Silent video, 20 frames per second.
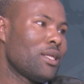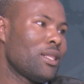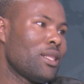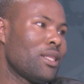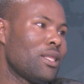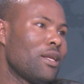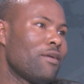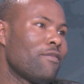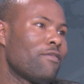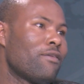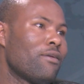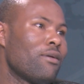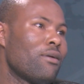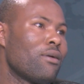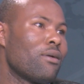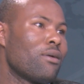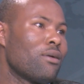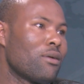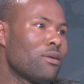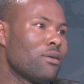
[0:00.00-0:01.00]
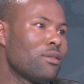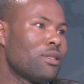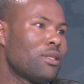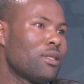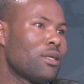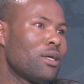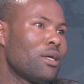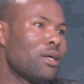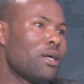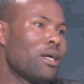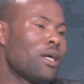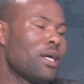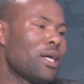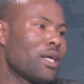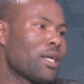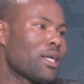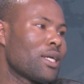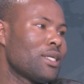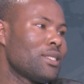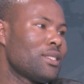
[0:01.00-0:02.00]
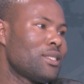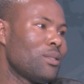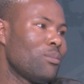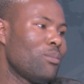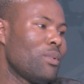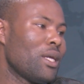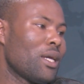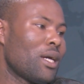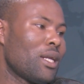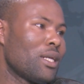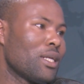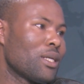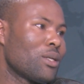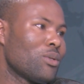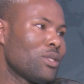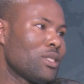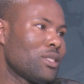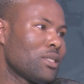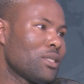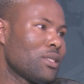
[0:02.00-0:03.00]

Then for growth, KCB and Equity.